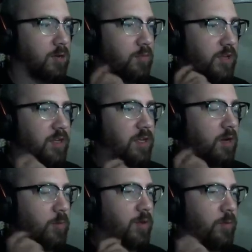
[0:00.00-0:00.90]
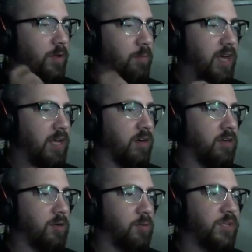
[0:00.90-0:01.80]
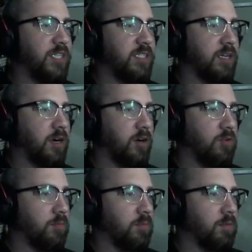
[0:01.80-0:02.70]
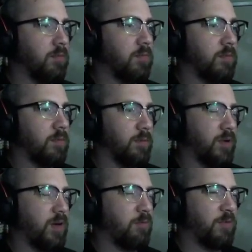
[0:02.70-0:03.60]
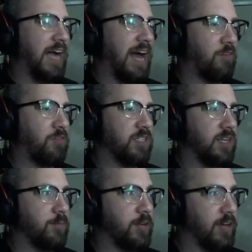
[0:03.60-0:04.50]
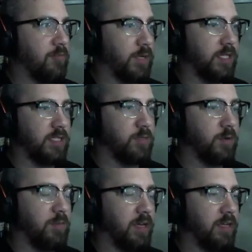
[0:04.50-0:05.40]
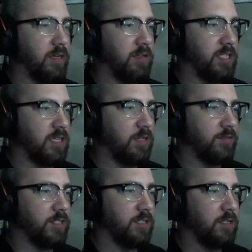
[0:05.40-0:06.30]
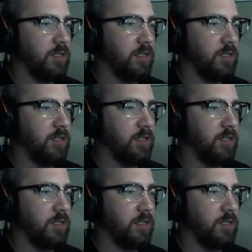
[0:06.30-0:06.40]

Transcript: But no, we make our own pizza at home. Probably half the time we have pizza, we make it ourselves.